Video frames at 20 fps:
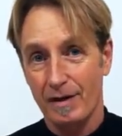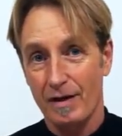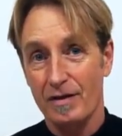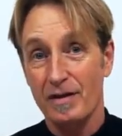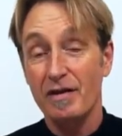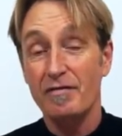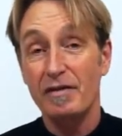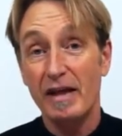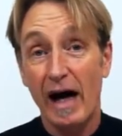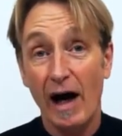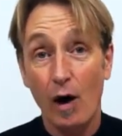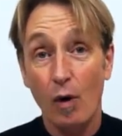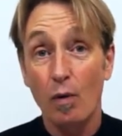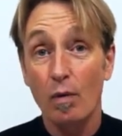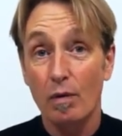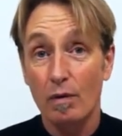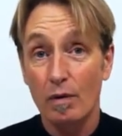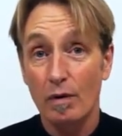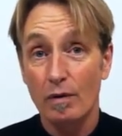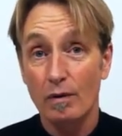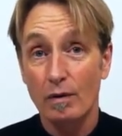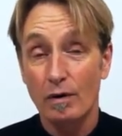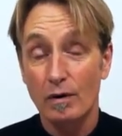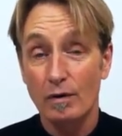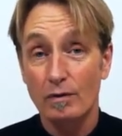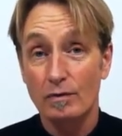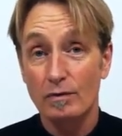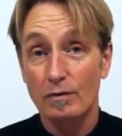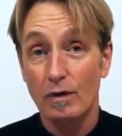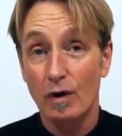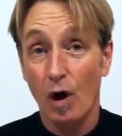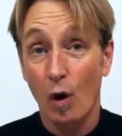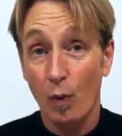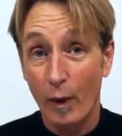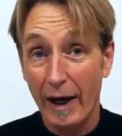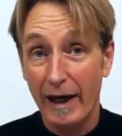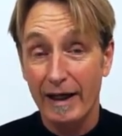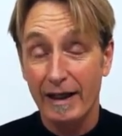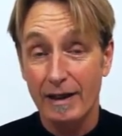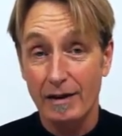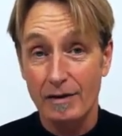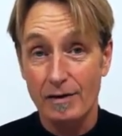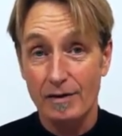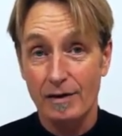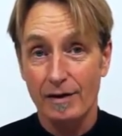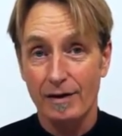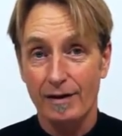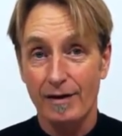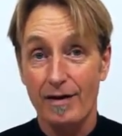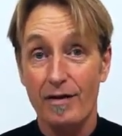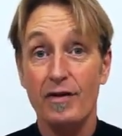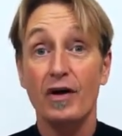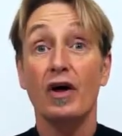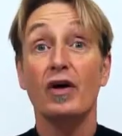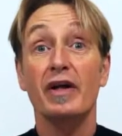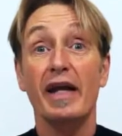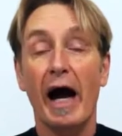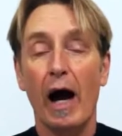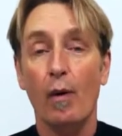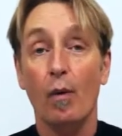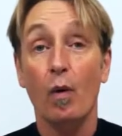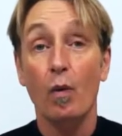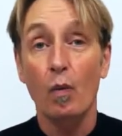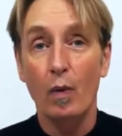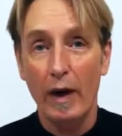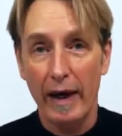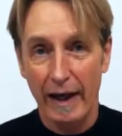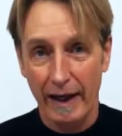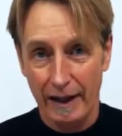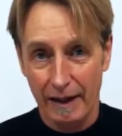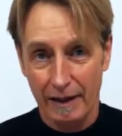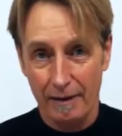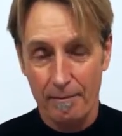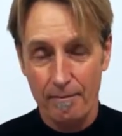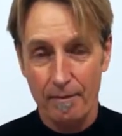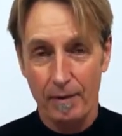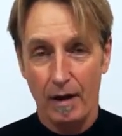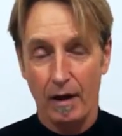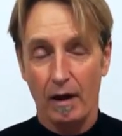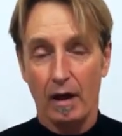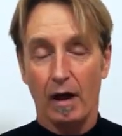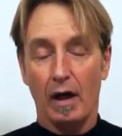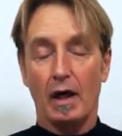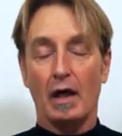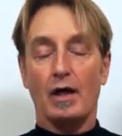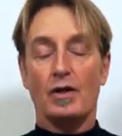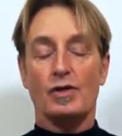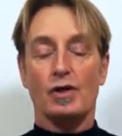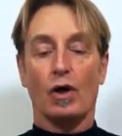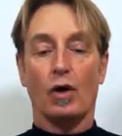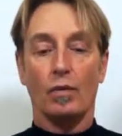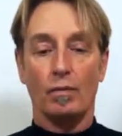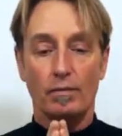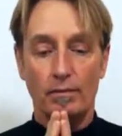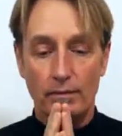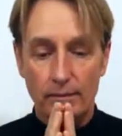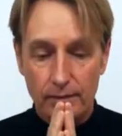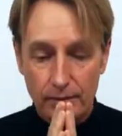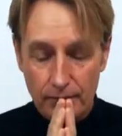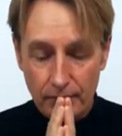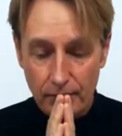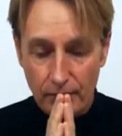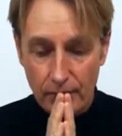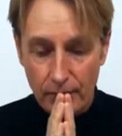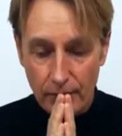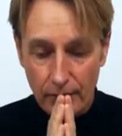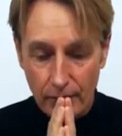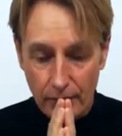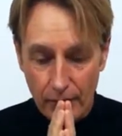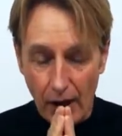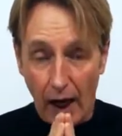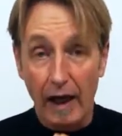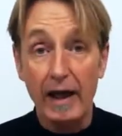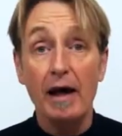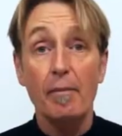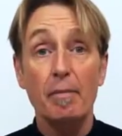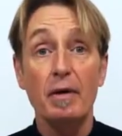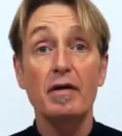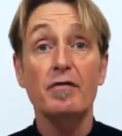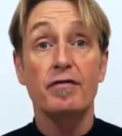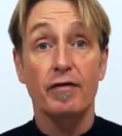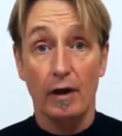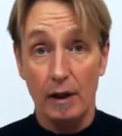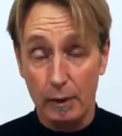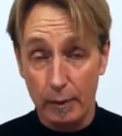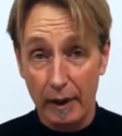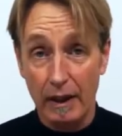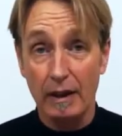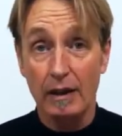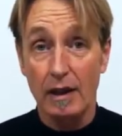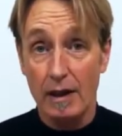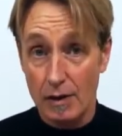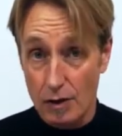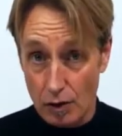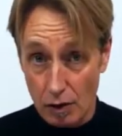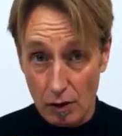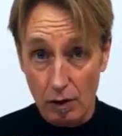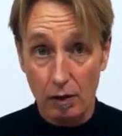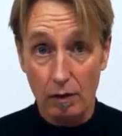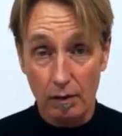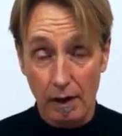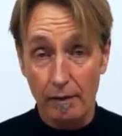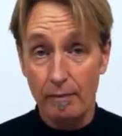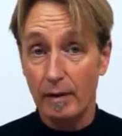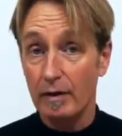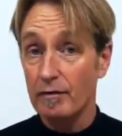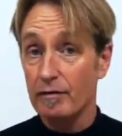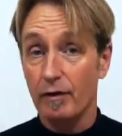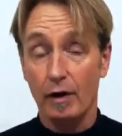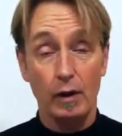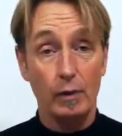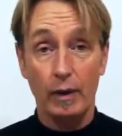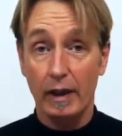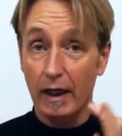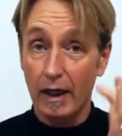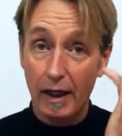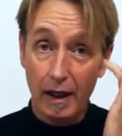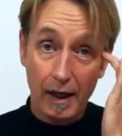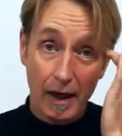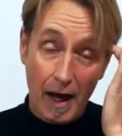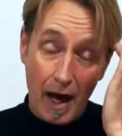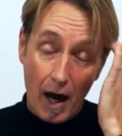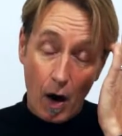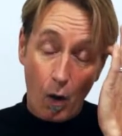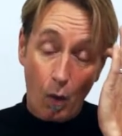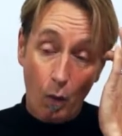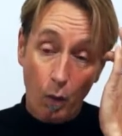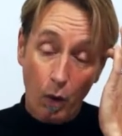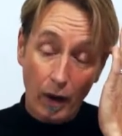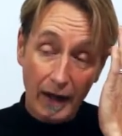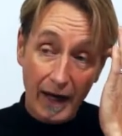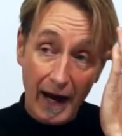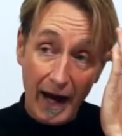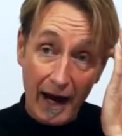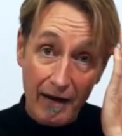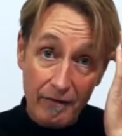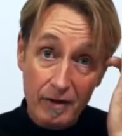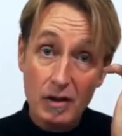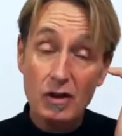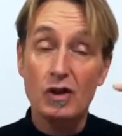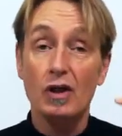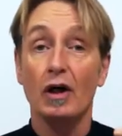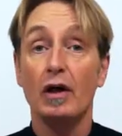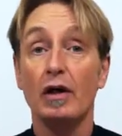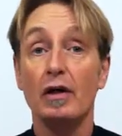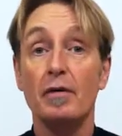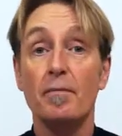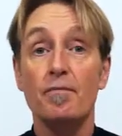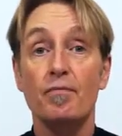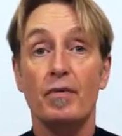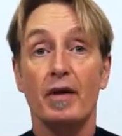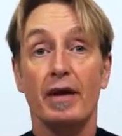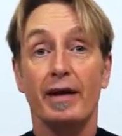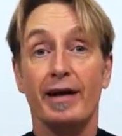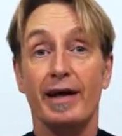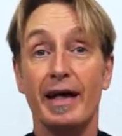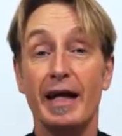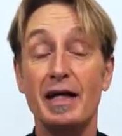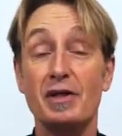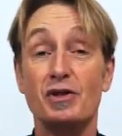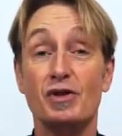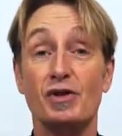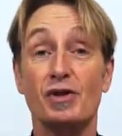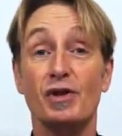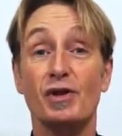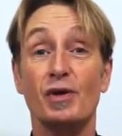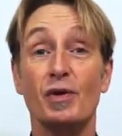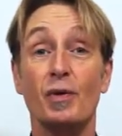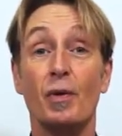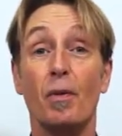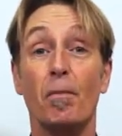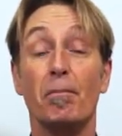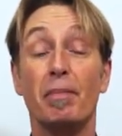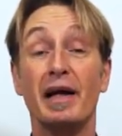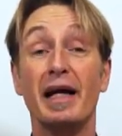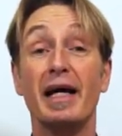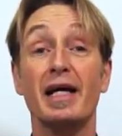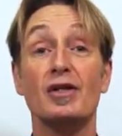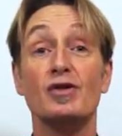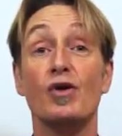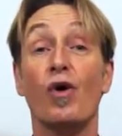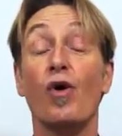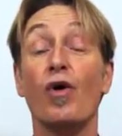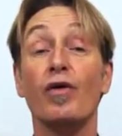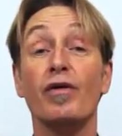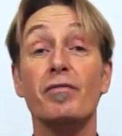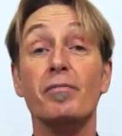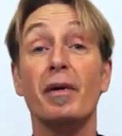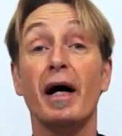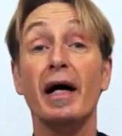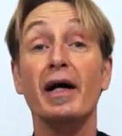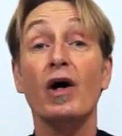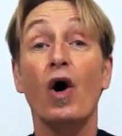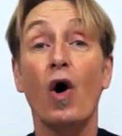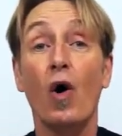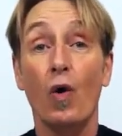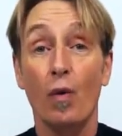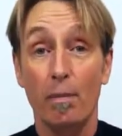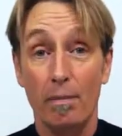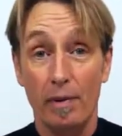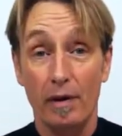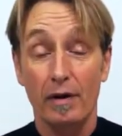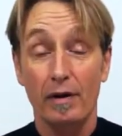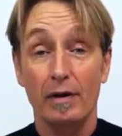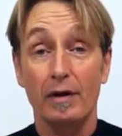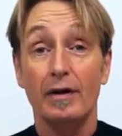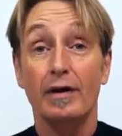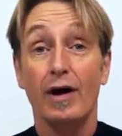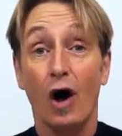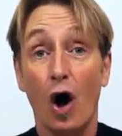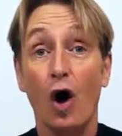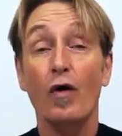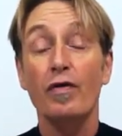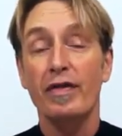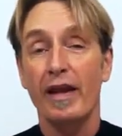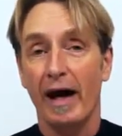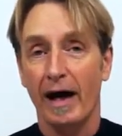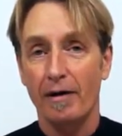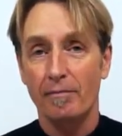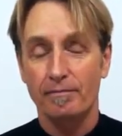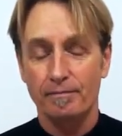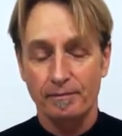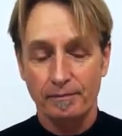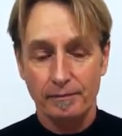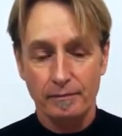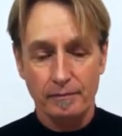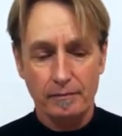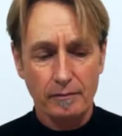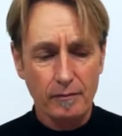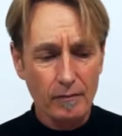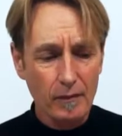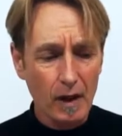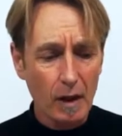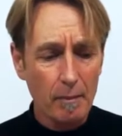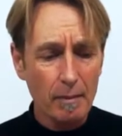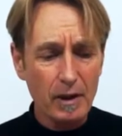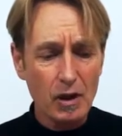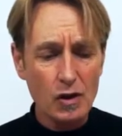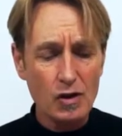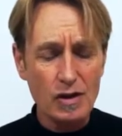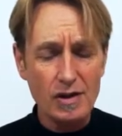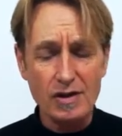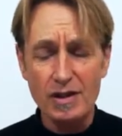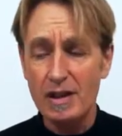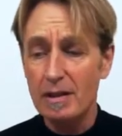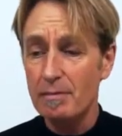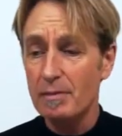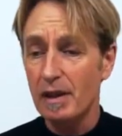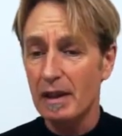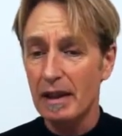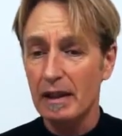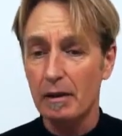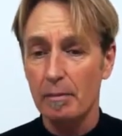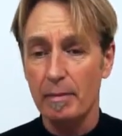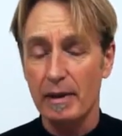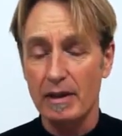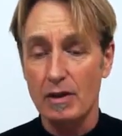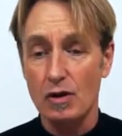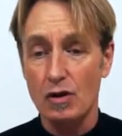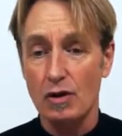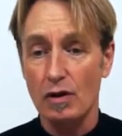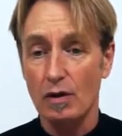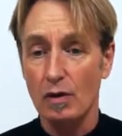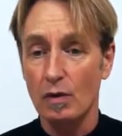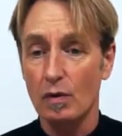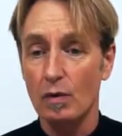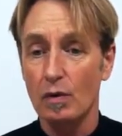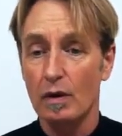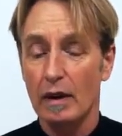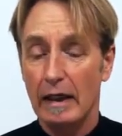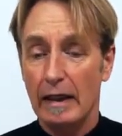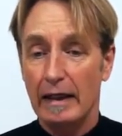They've now awakened. They are now awake. So, and I've been following this, I've been following it. What I haven't done is to place all of my hope on that, because it seemed a little bit too